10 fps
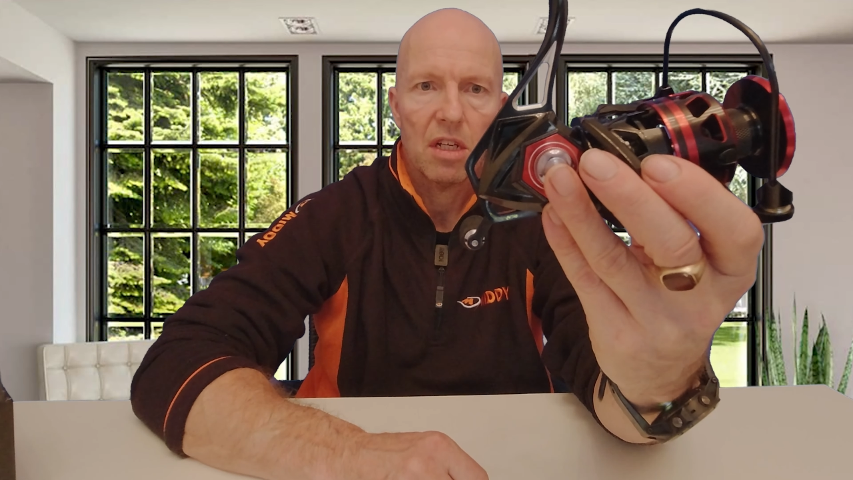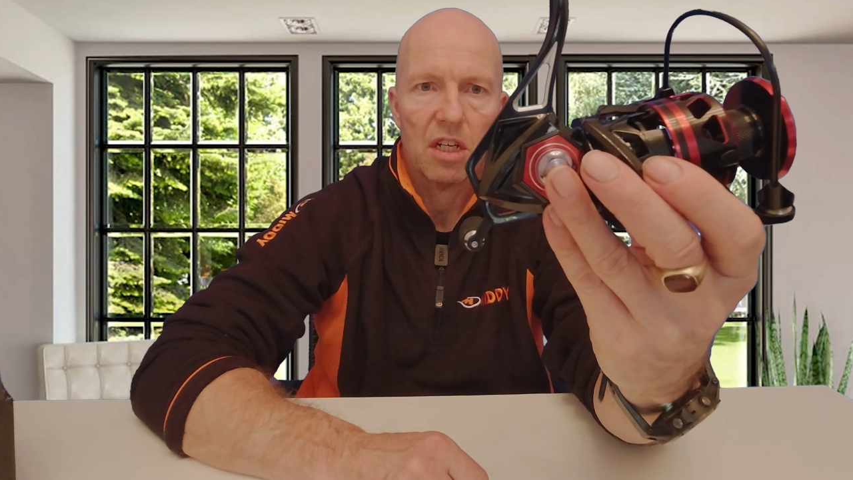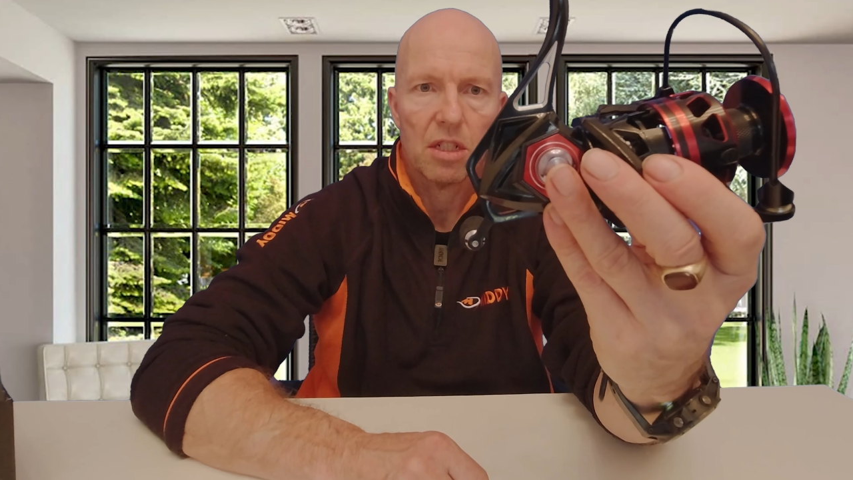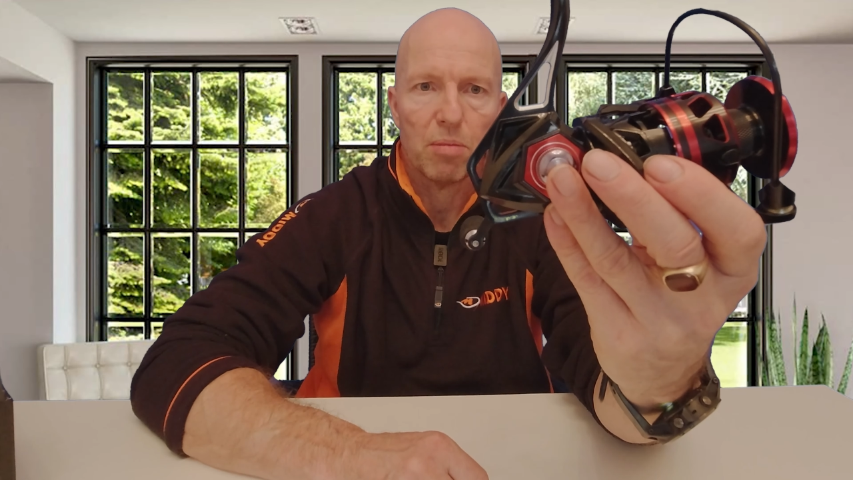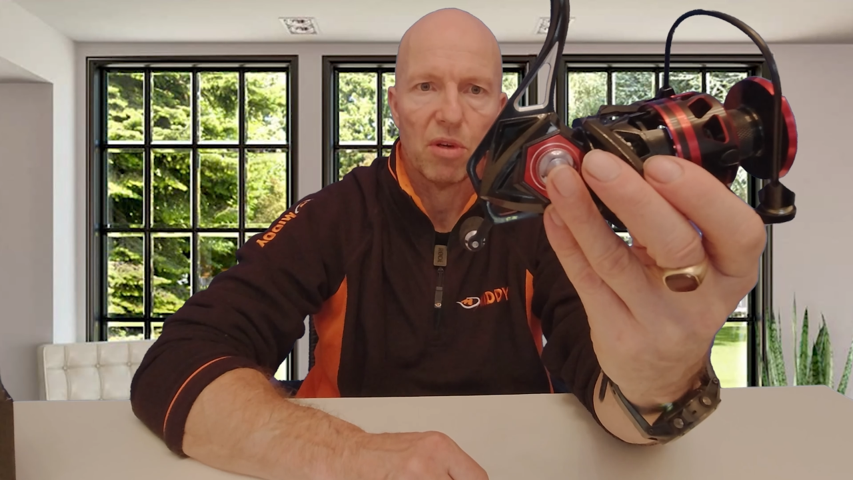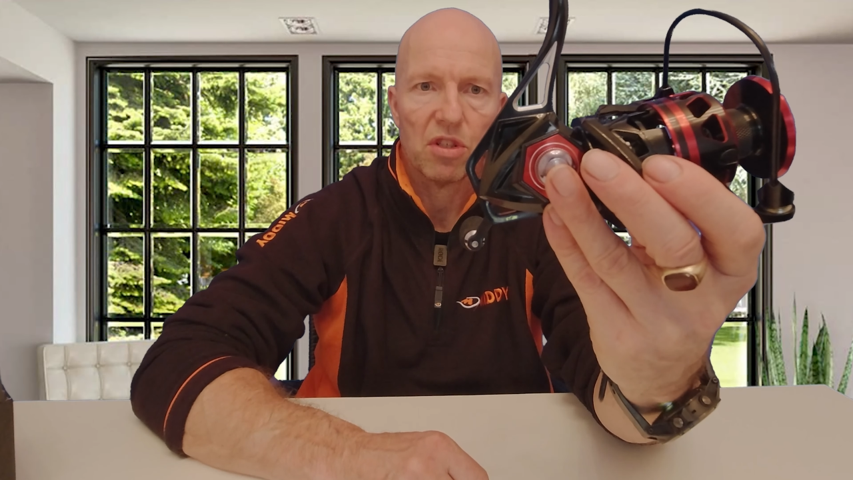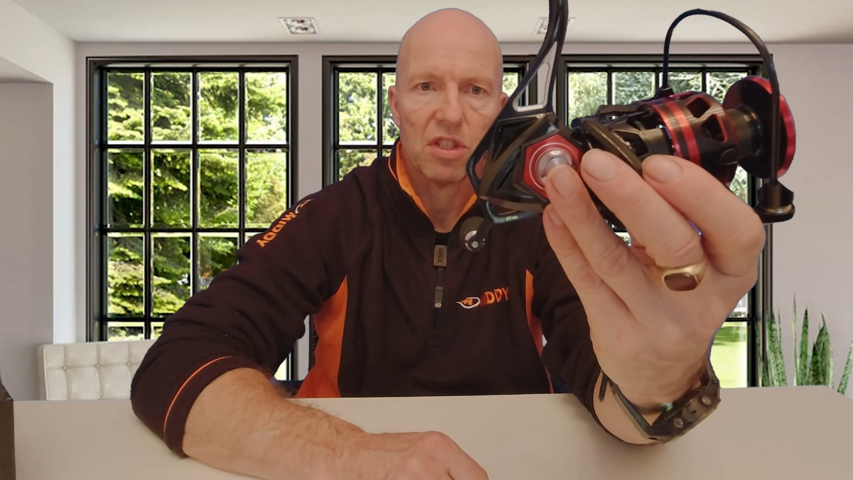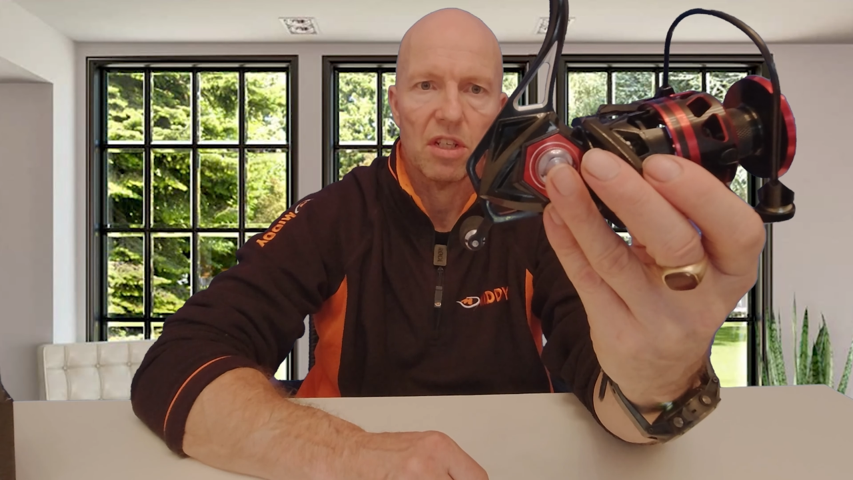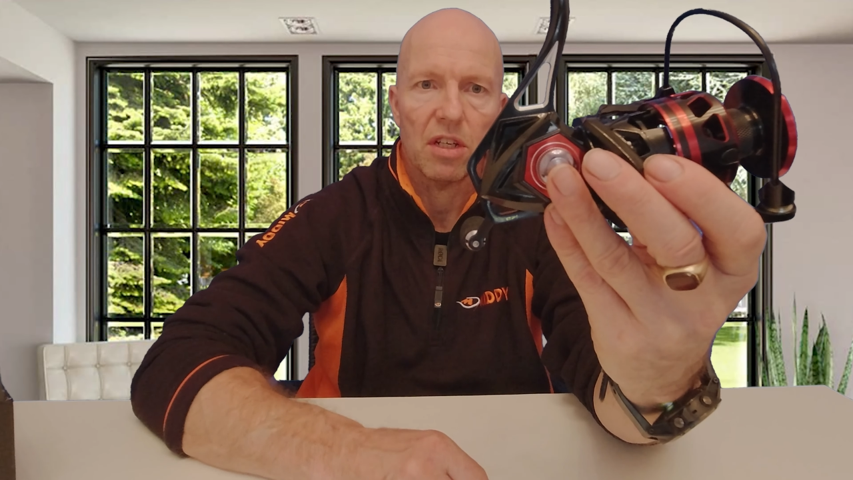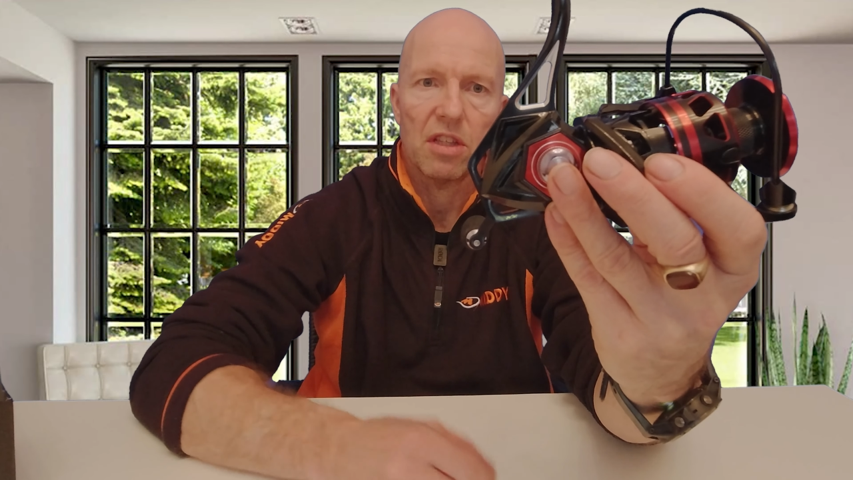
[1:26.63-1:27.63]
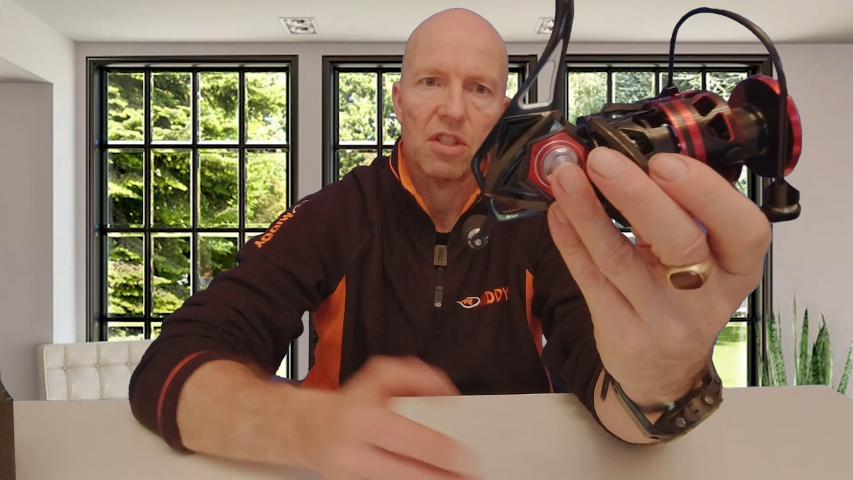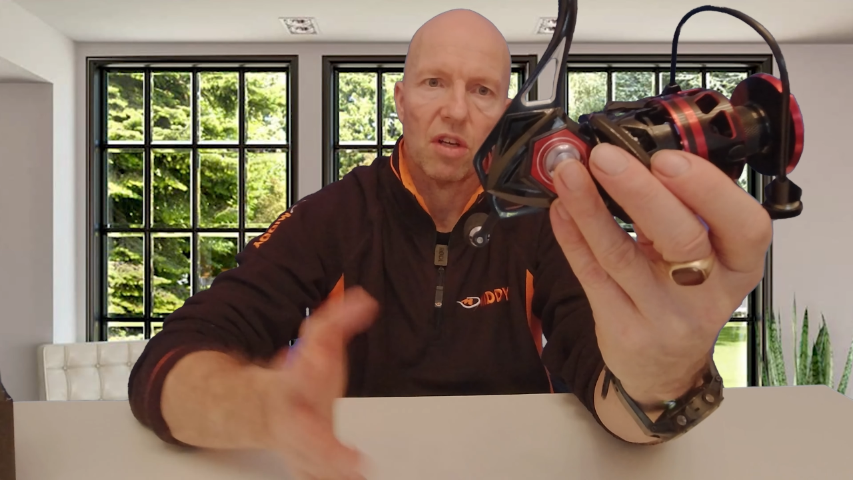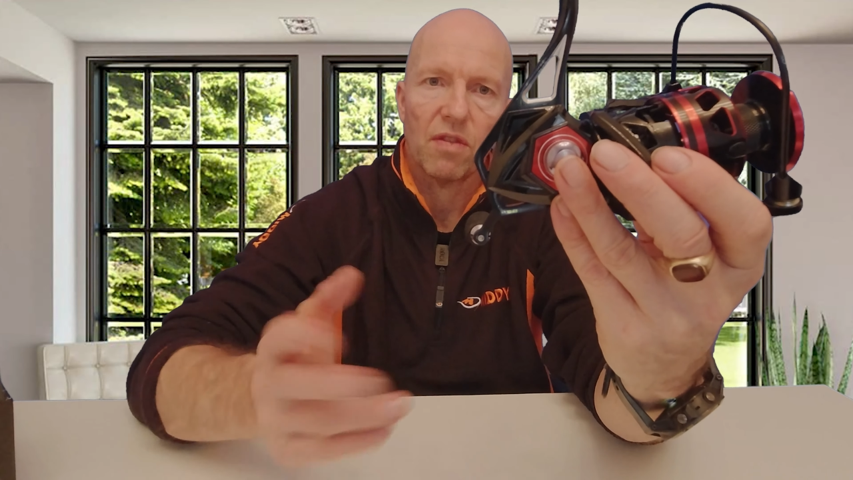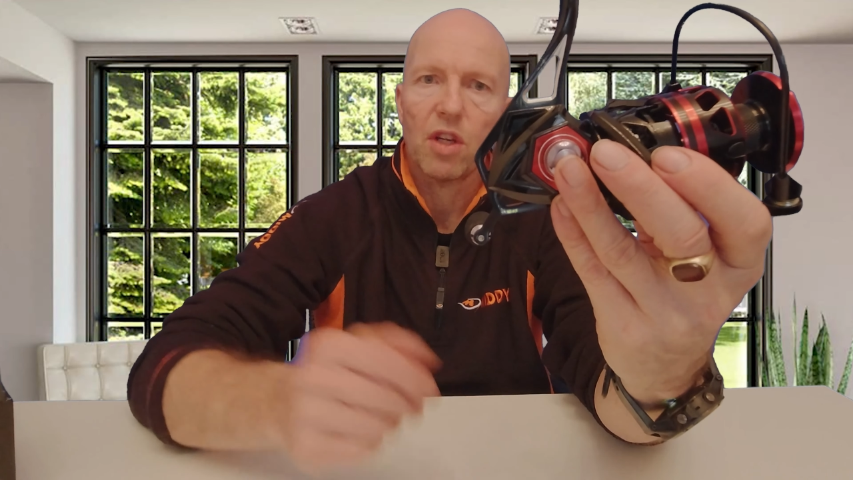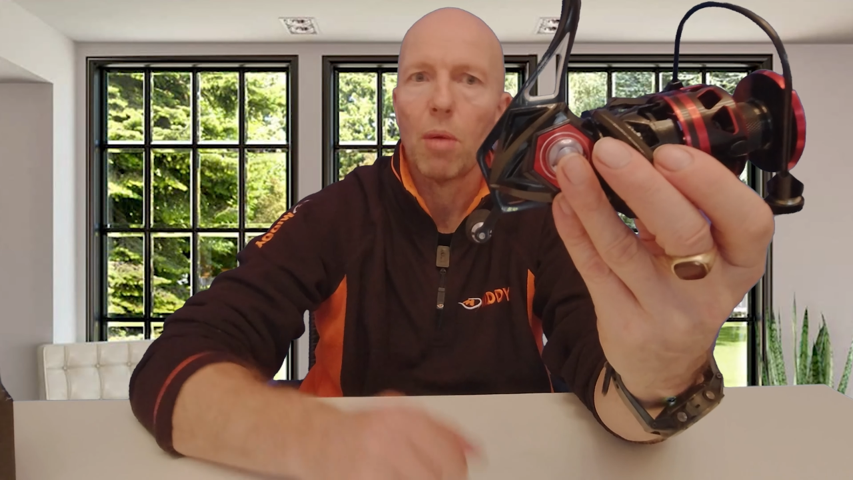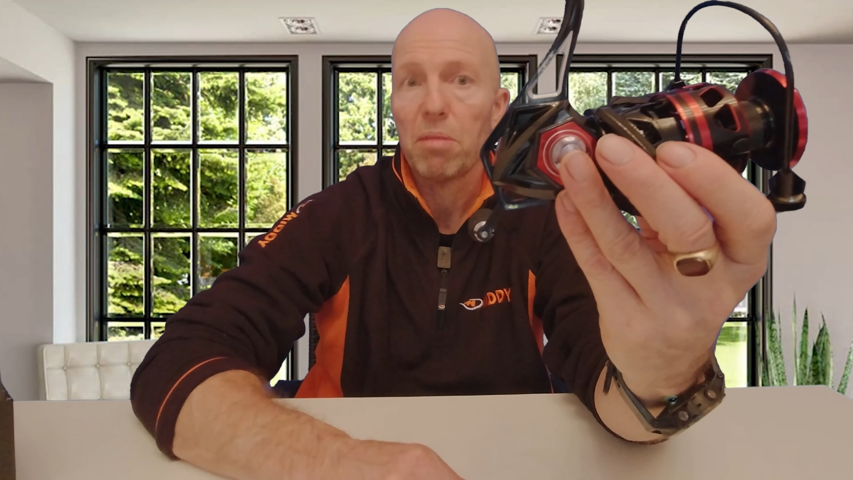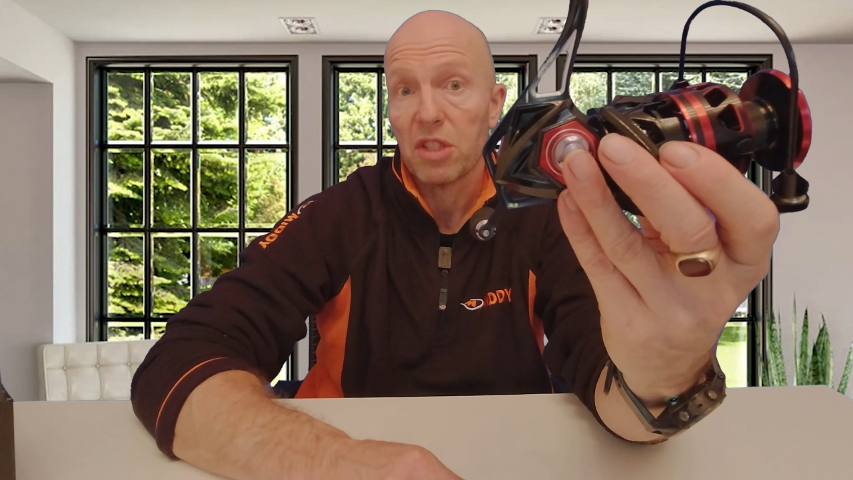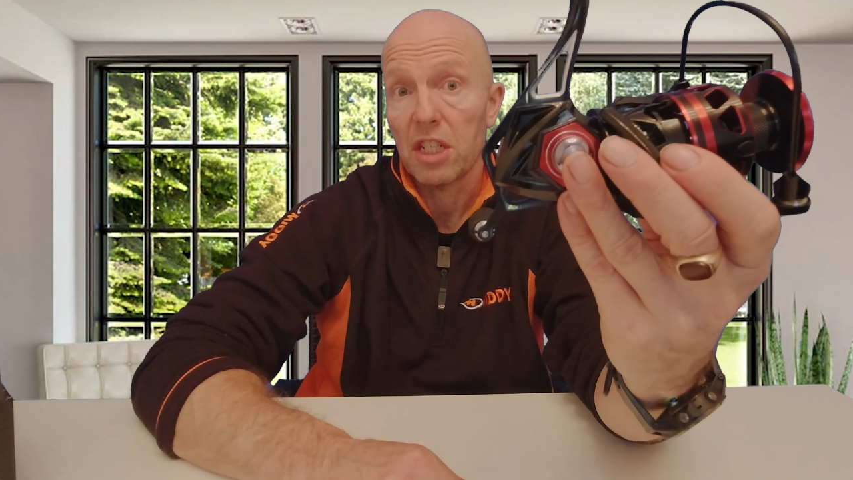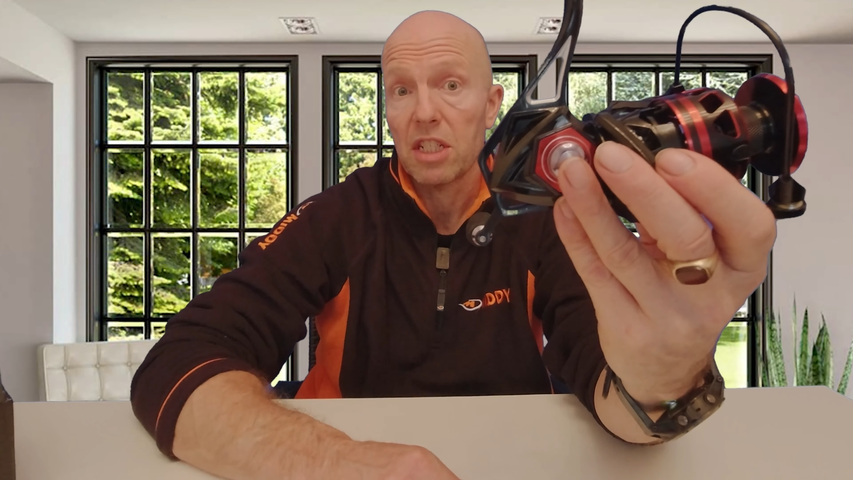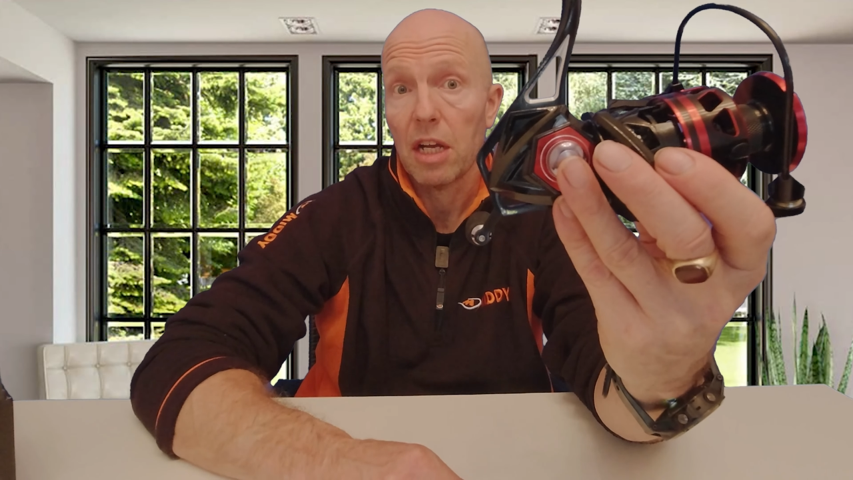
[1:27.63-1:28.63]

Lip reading: as opposed to the sort of composites